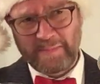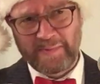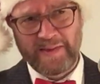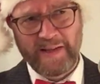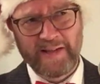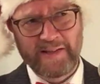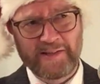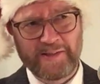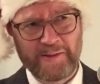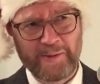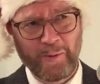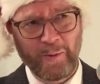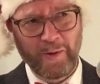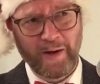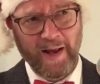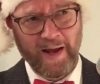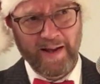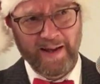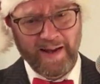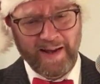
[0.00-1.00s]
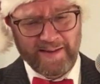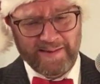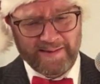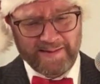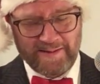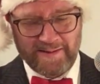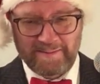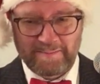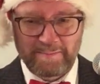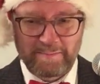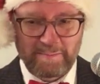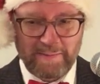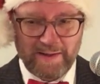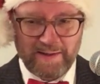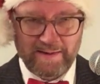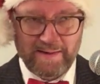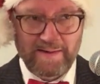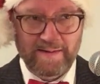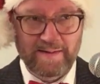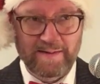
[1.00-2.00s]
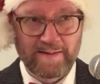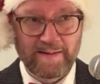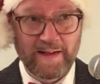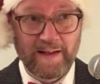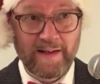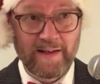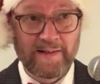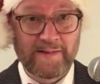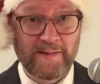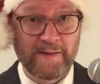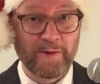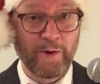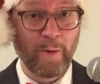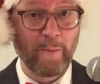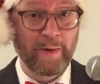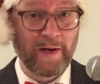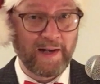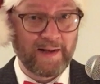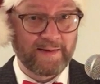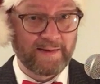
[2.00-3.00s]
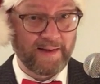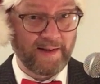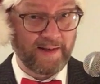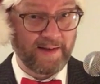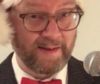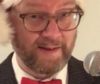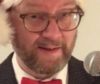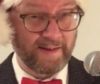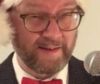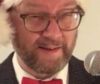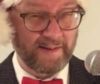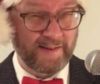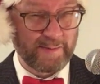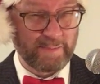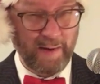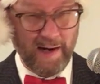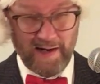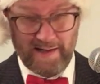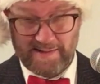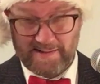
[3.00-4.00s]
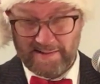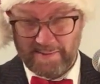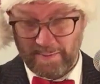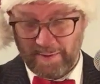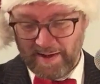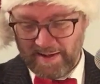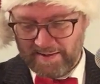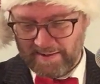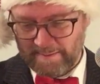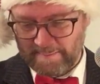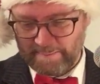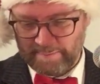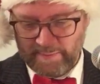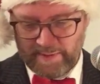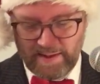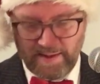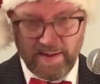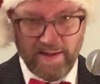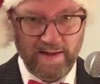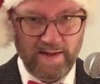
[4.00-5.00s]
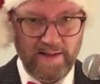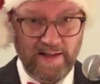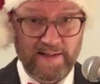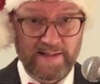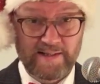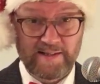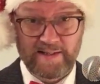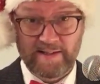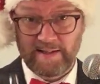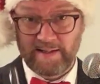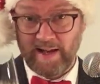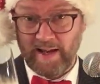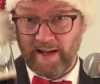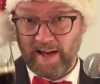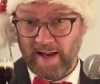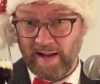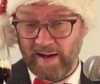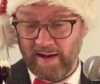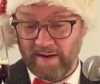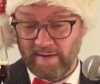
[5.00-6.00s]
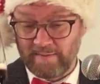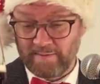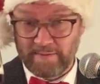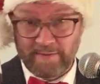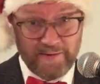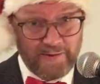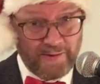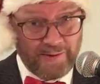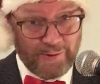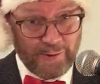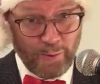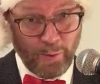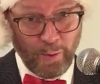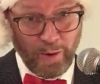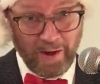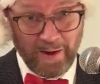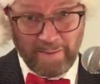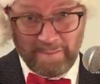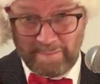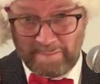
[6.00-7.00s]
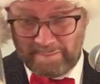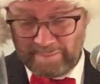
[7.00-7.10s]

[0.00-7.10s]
that's all I get, but it is a dominating spice, right? Let's dig in. Skål!